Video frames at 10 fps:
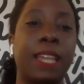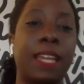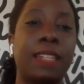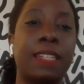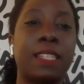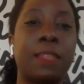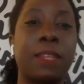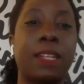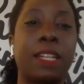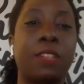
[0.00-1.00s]
And it's
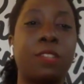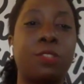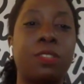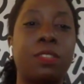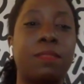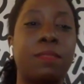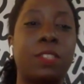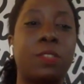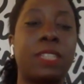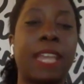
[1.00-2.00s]
something that you just,
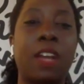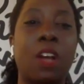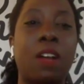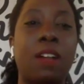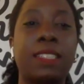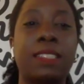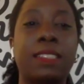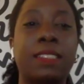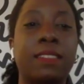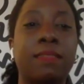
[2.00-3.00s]
take on and